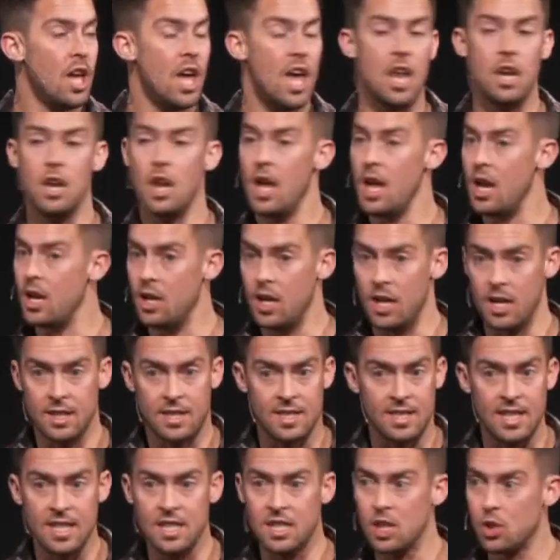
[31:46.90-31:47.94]
and, and, and
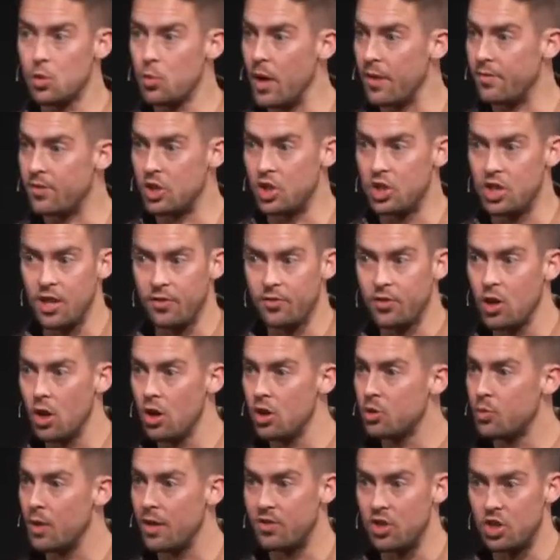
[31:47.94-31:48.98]
seasons, we have to shift
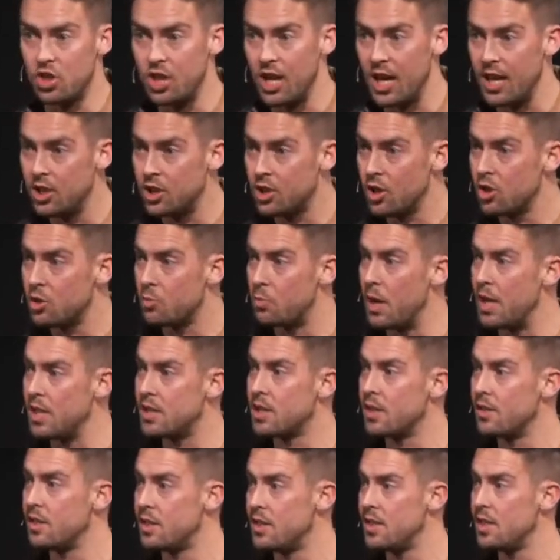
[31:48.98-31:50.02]
those, we have to change those based
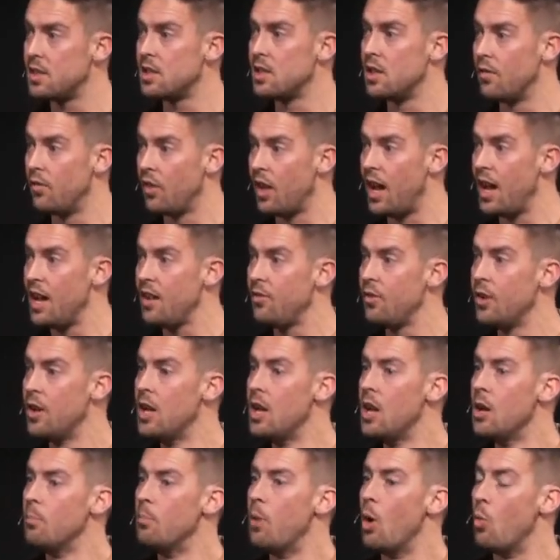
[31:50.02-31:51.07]
on the season of life.
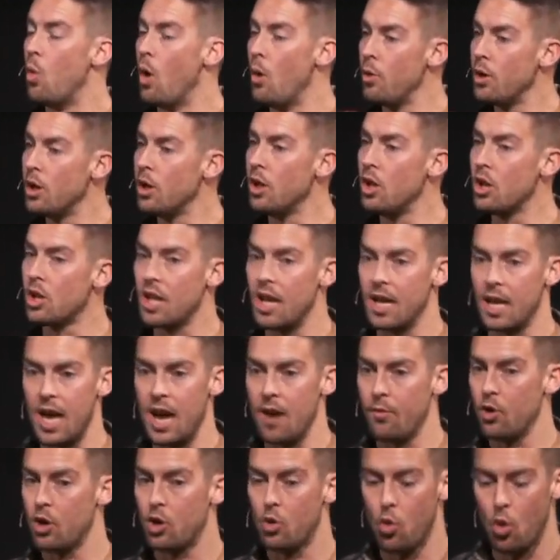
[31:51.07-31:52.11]
But what would it look like
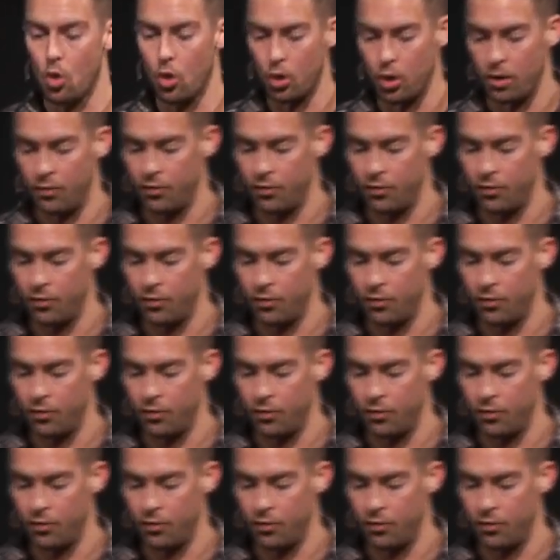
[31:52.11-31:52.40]
every quarter